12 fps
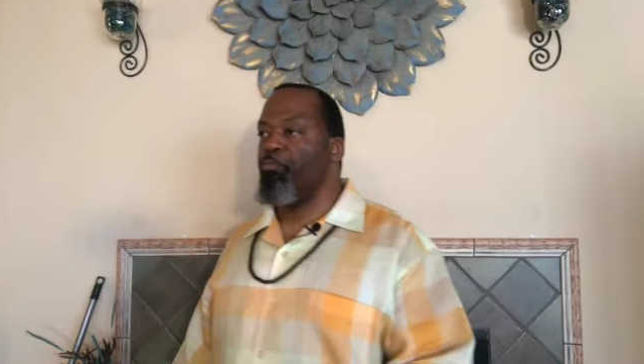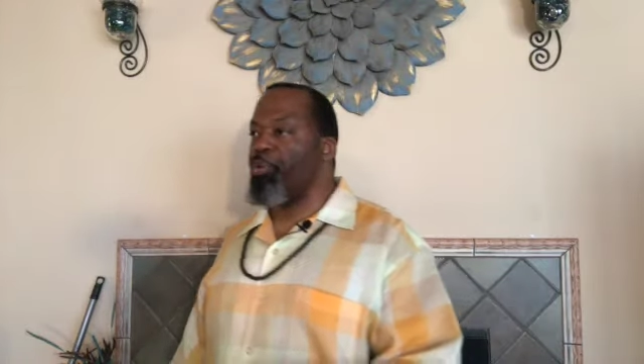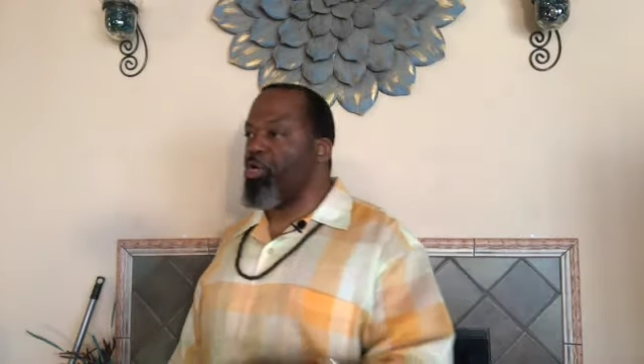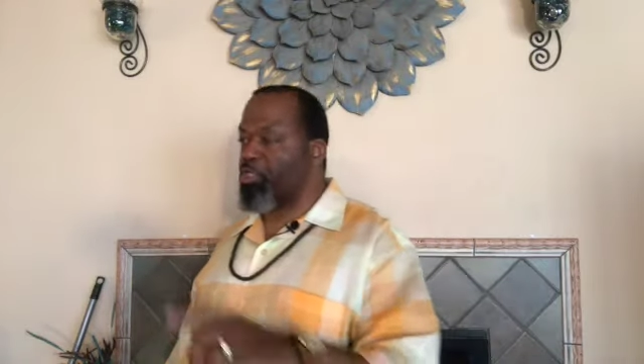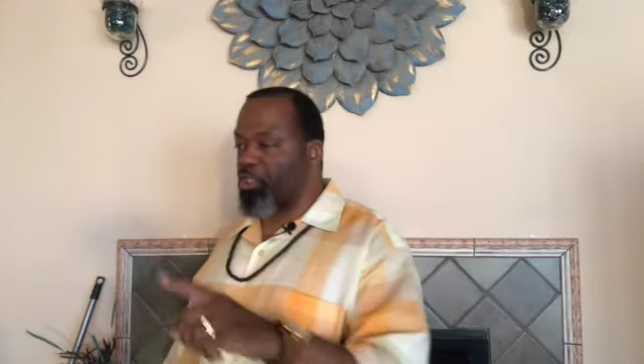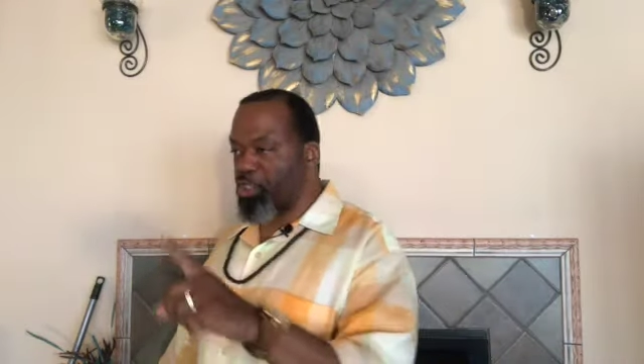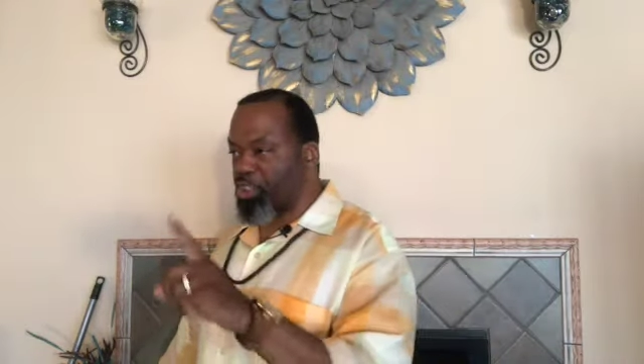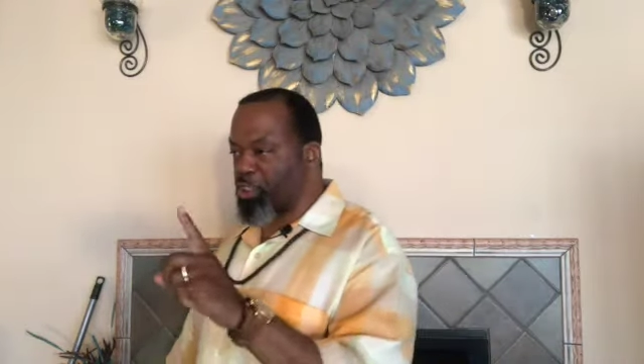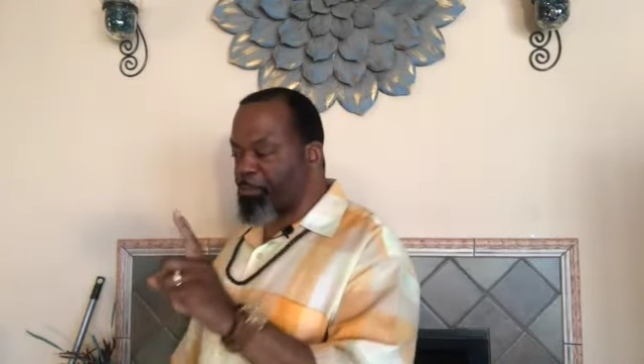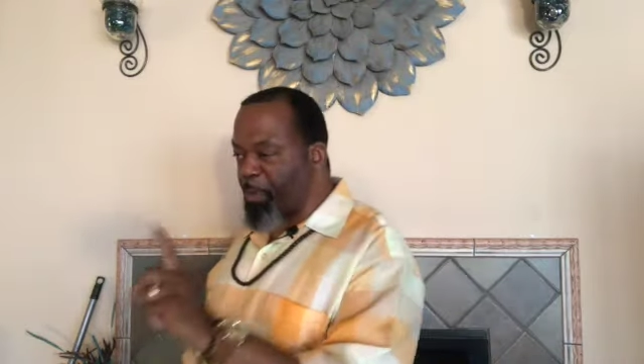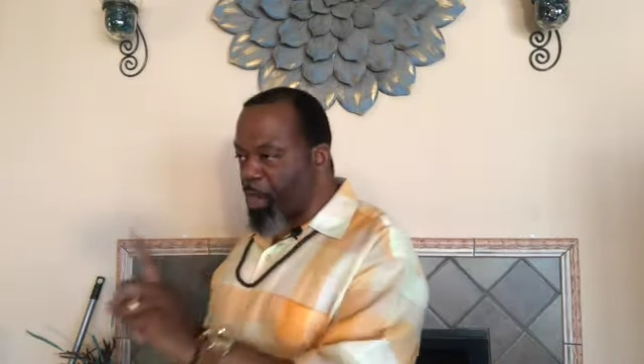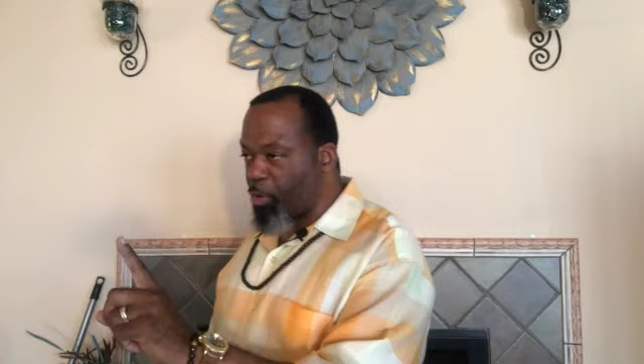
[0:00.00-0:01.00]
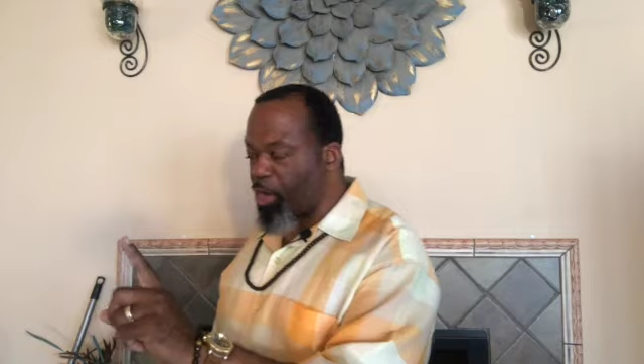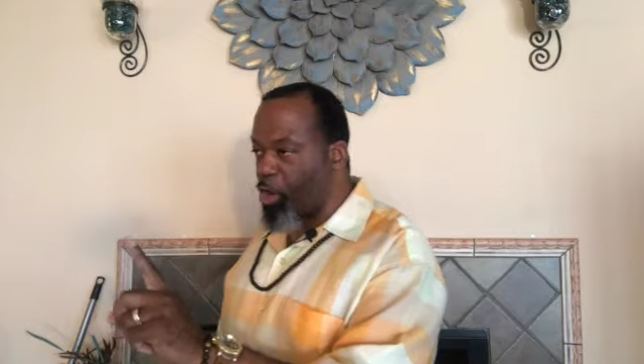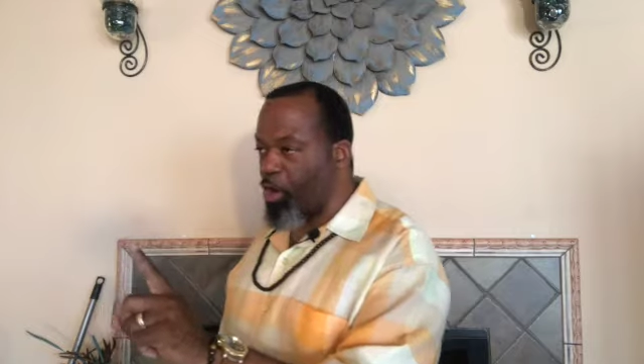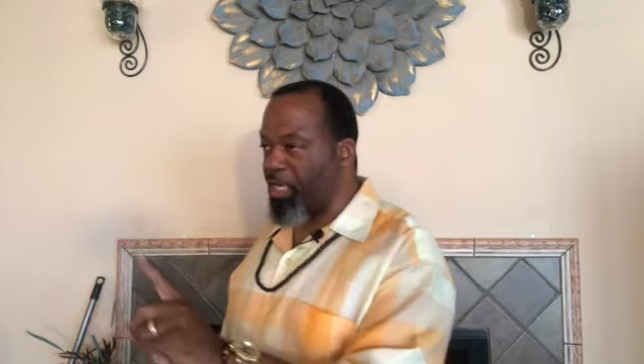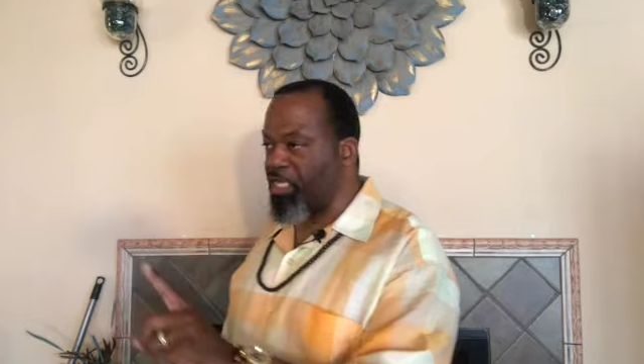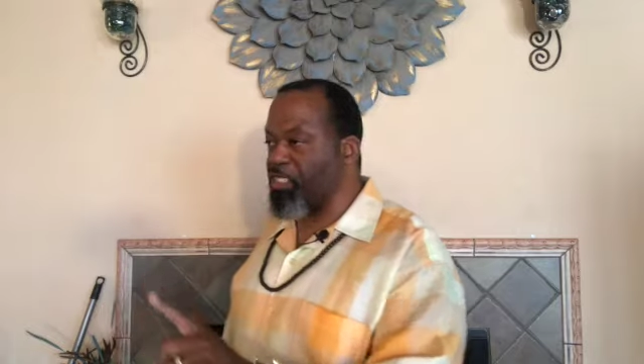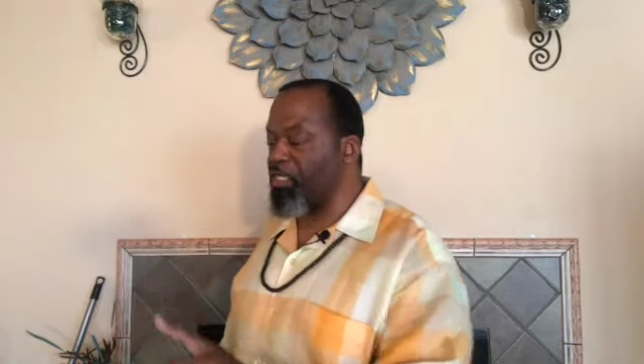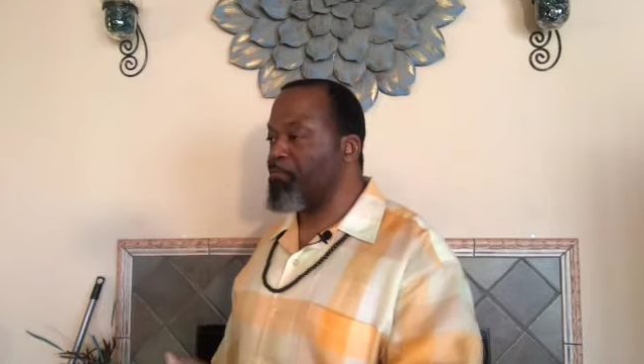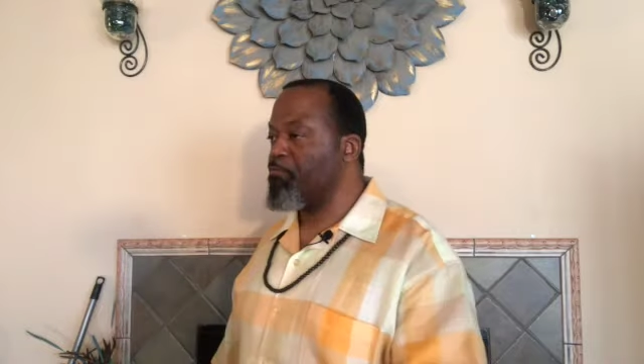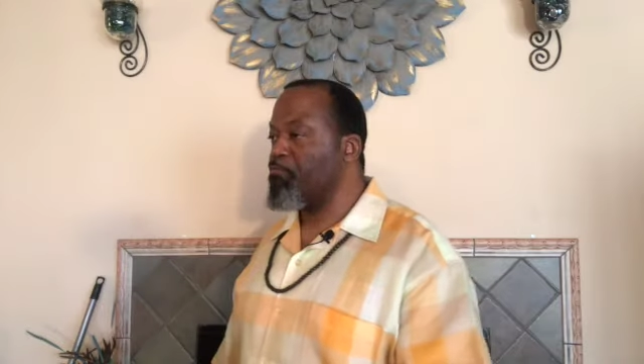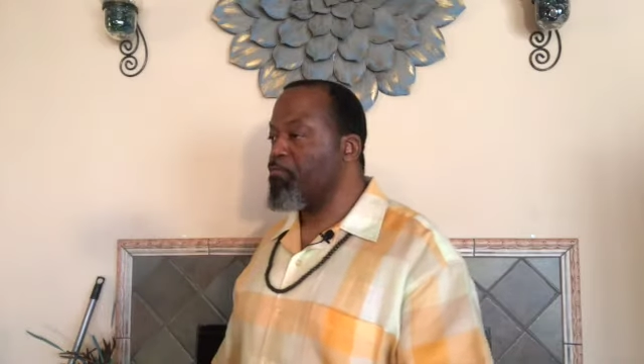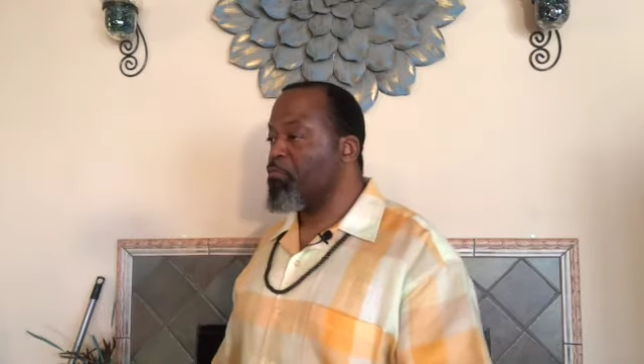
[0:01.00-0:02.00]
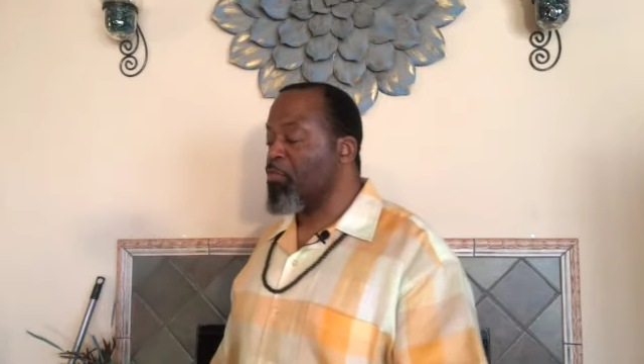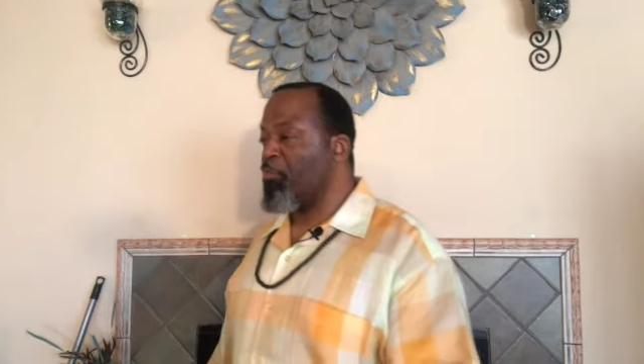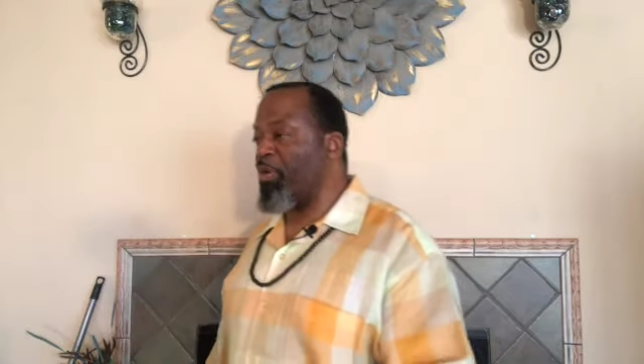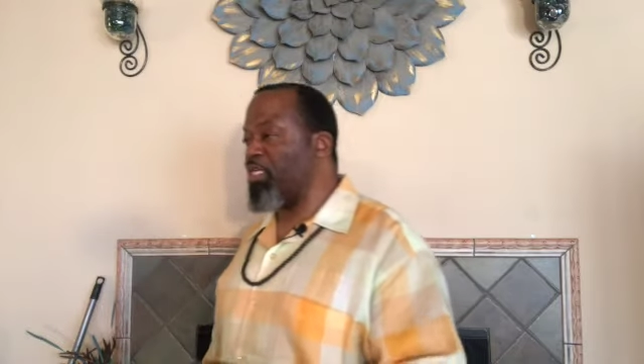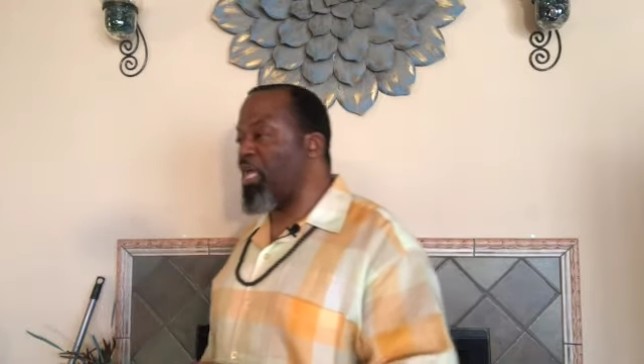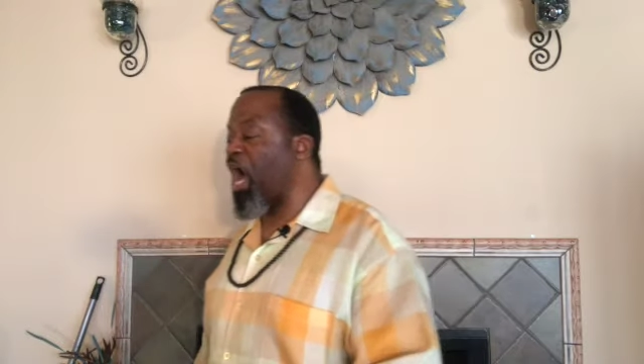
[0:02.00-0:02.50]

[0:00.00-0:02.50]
Put the spirit on it. But